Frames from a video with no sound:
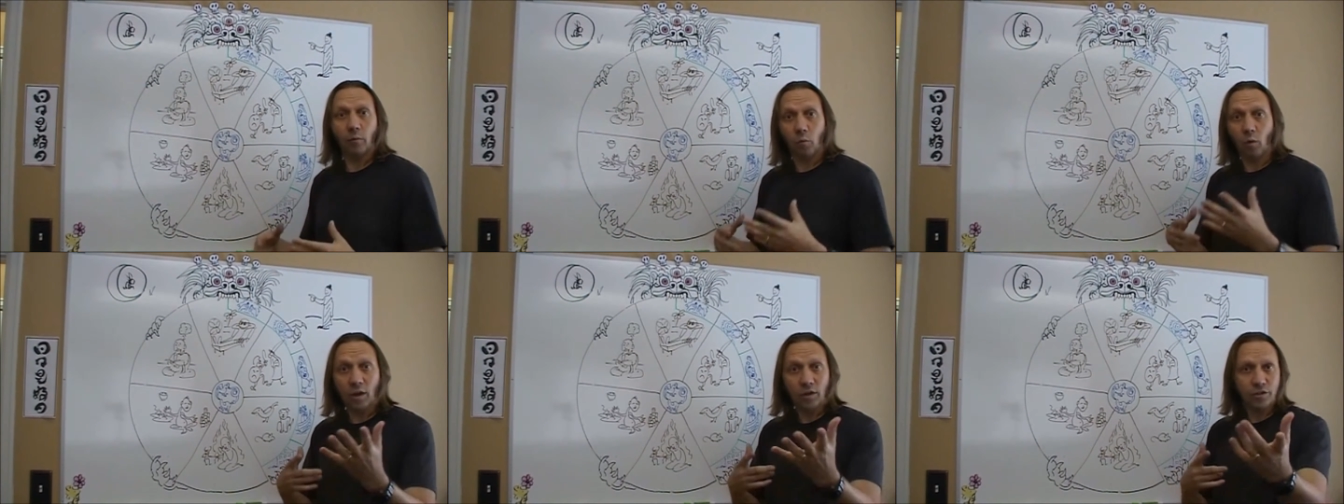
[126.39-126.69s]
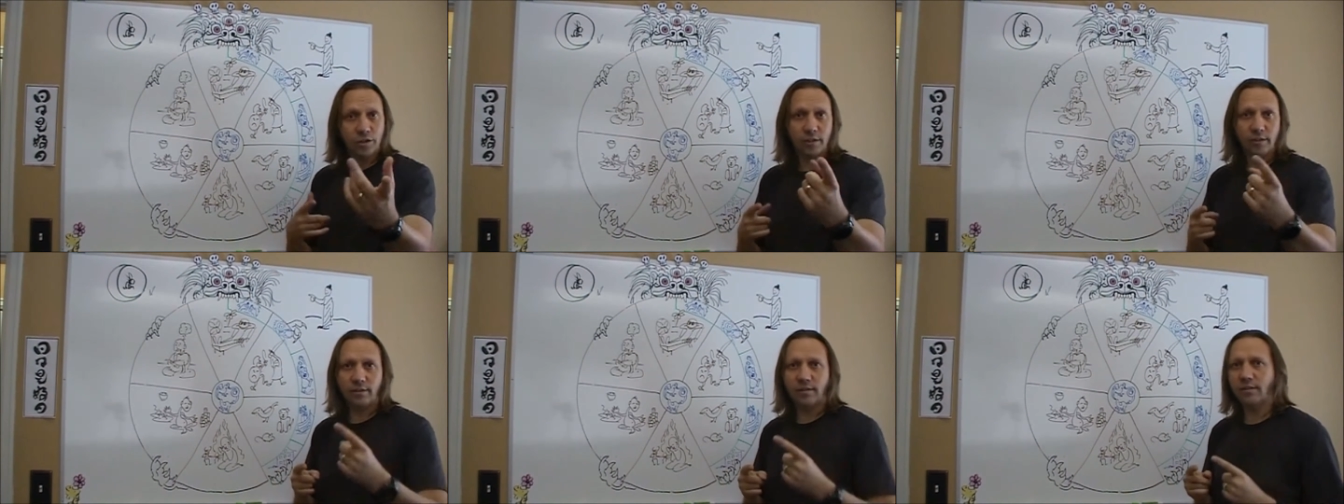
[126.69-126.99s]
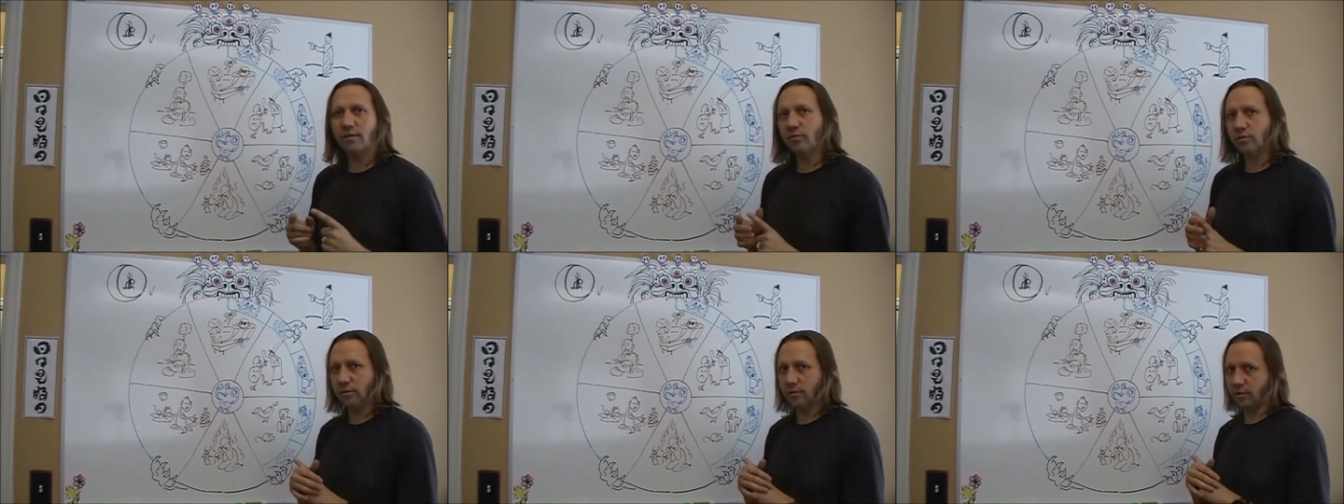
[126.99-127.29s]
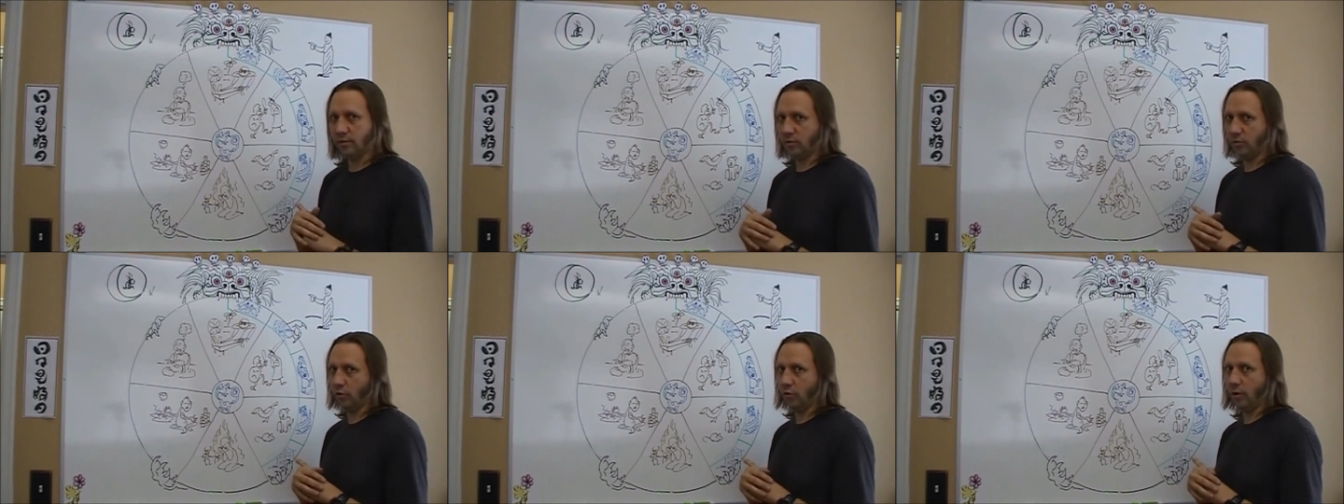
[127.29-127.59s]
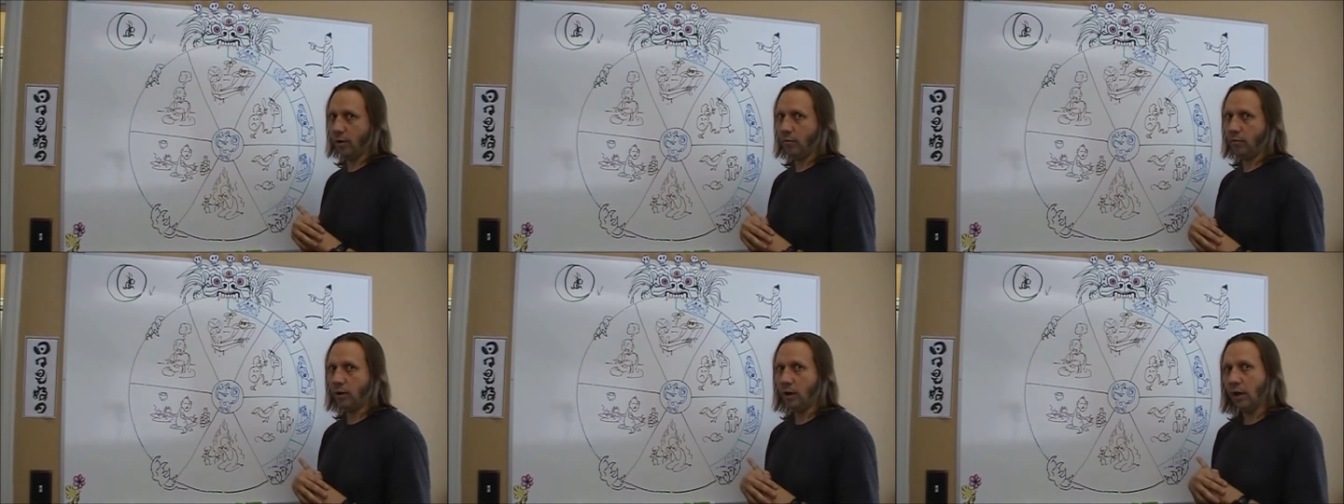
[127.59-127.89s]
washing the dishes is a
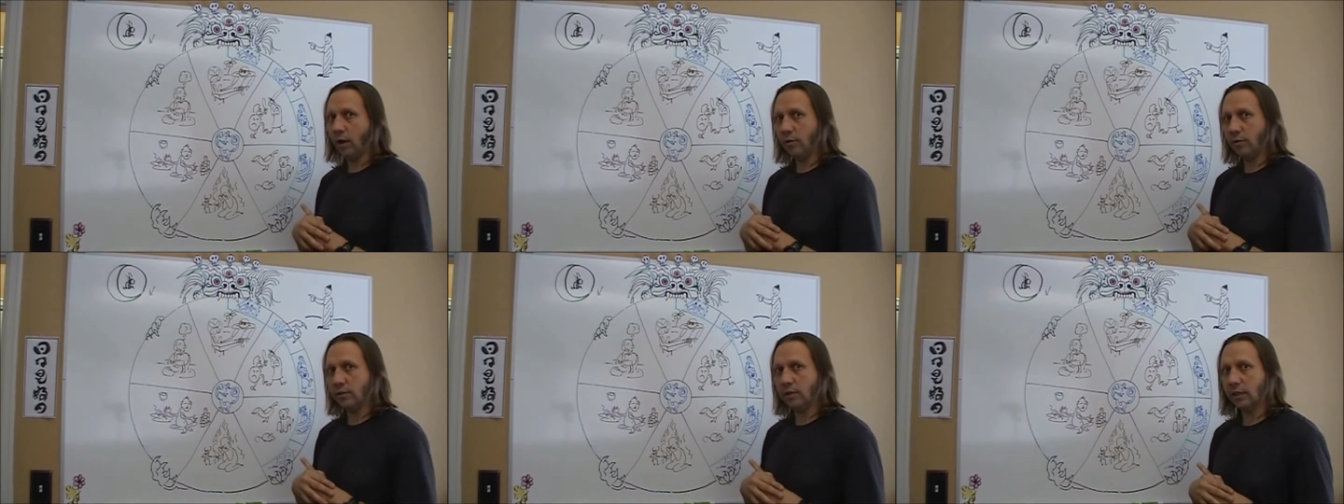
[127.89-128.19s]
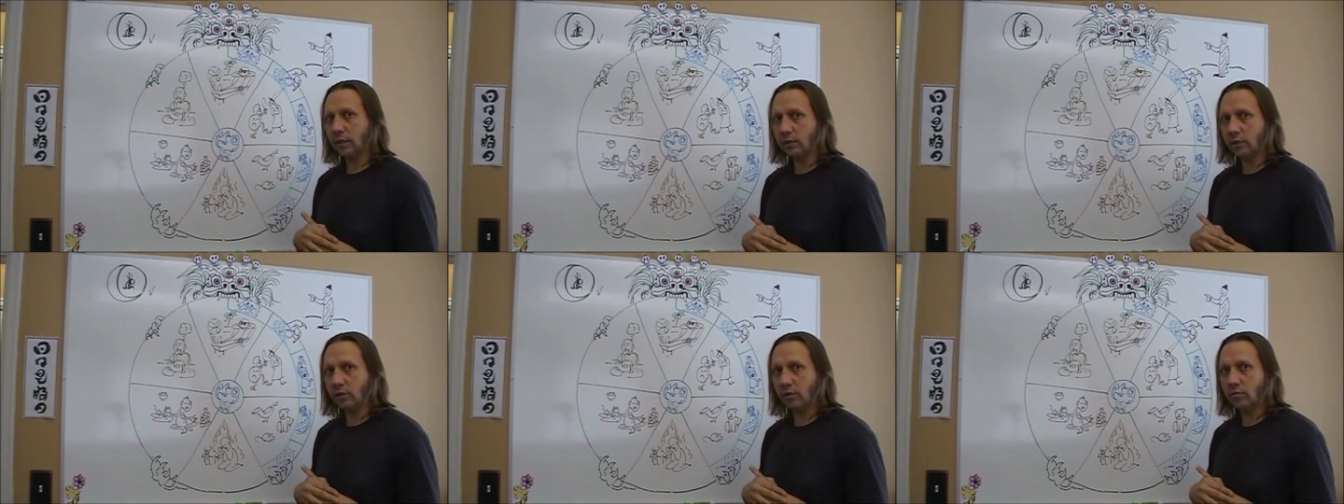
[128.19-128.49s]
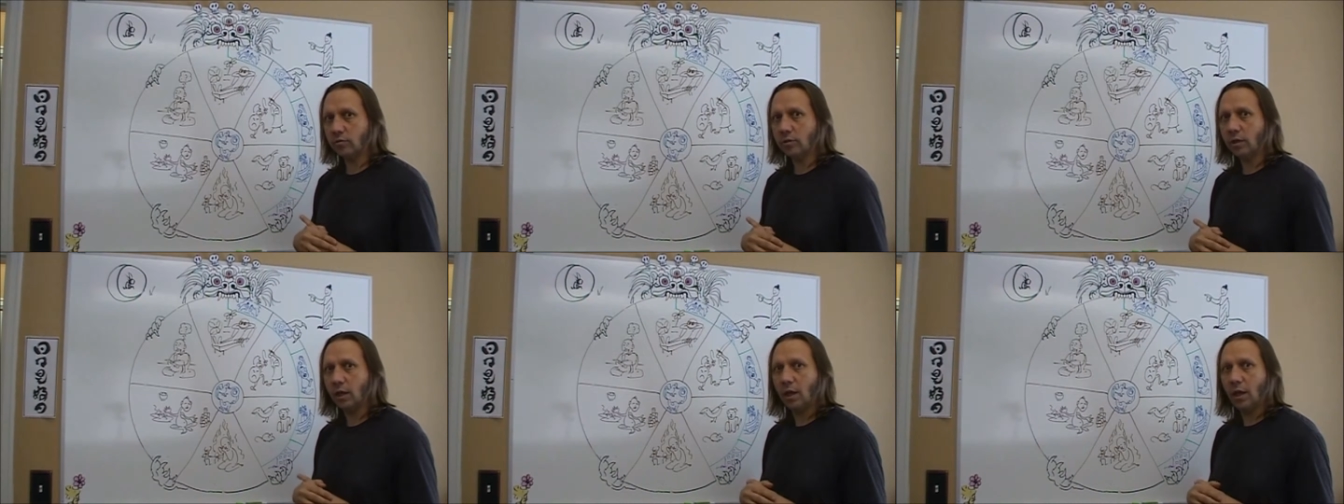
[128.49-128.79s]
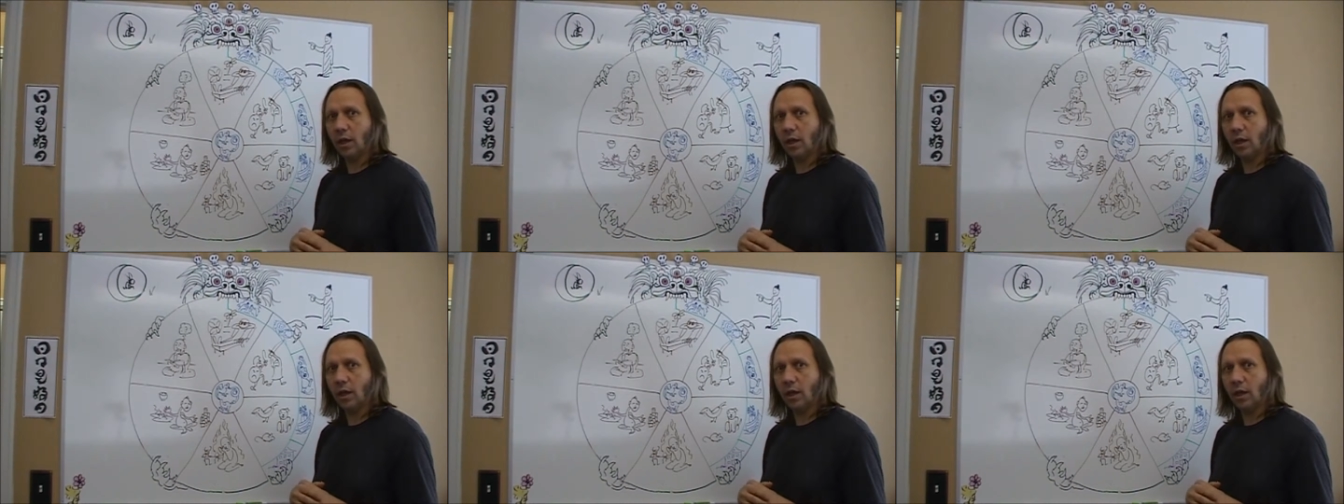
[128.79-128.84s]
great one I always like to use,